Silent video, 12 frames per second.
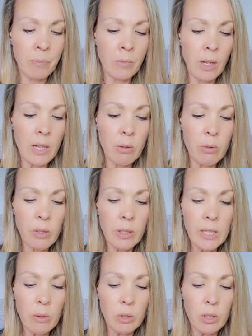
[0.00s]
He also
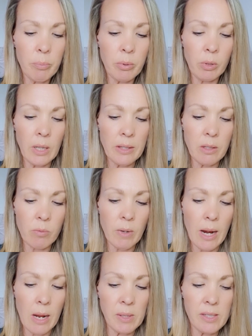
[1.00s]
killed the bull and the
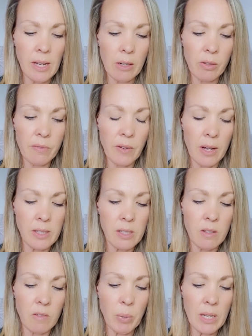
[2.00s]
ram as sacrifices
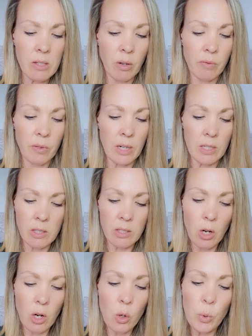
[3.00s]
of peace offerings,
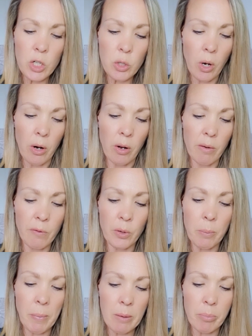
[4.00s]
which were for the
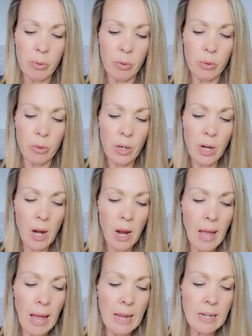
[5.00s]
people.
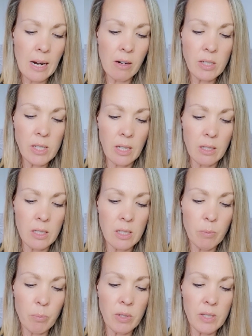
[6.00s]
And Aaron's sons
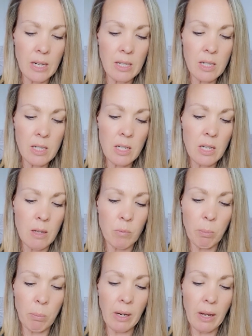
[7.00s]
presented to him the
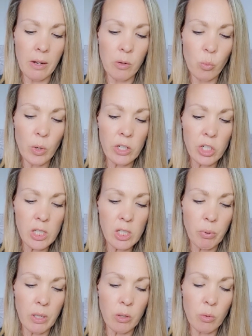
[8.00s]
blood, which he
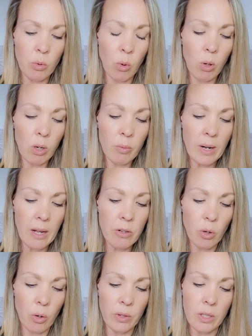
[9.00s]
sprinkled all around
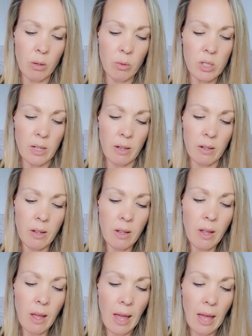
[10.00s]
on the altar,
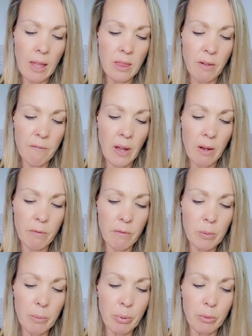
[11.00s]
and the fat from
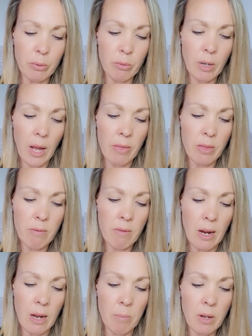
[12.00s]
the bull and the
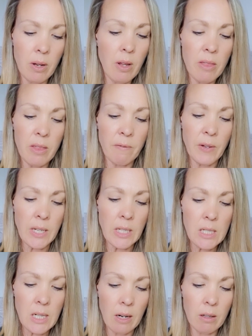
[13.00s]
ram, the fatty
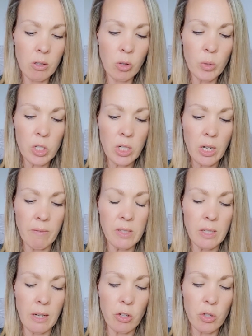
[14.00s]
tail, which covers
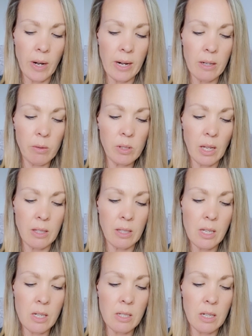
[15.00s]
the entrails and the
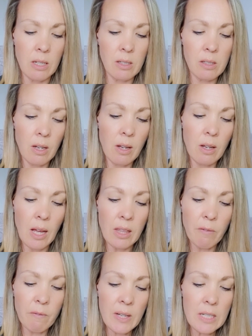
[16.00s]
kidneys, and
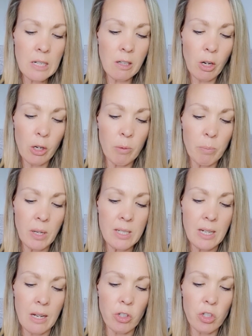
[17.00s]
the fatty lobe
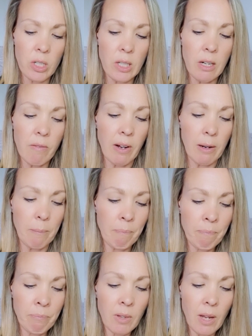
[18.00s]
attached to the liver,
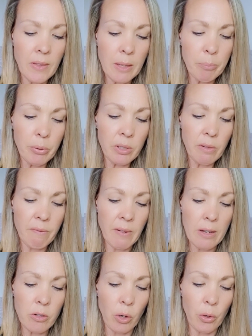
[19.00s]
and they put the
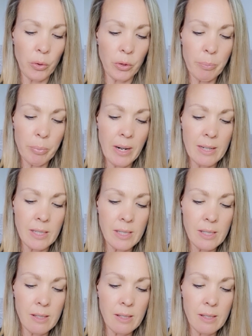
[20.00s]
fat on the breasts.